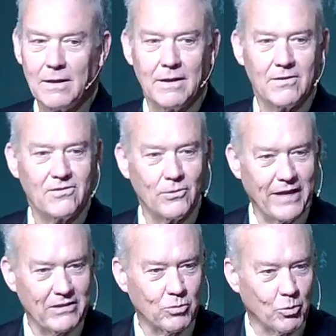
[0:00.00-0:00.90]
So
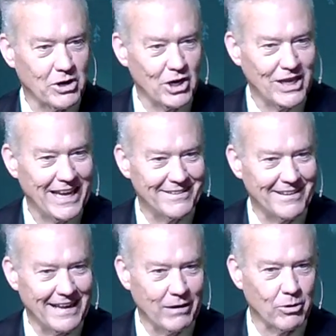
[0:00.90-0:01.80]
that's what we're going to look at
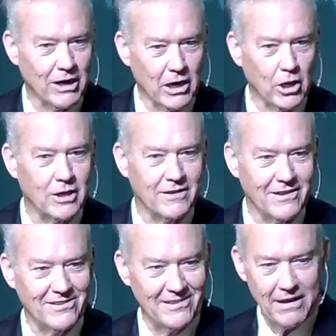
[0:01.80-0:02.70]
today. We're going to look at
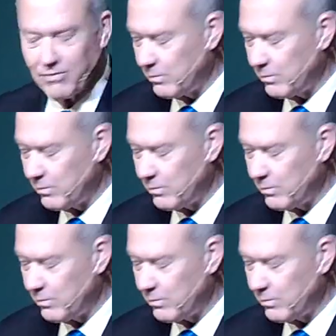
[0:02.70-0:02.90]
the 7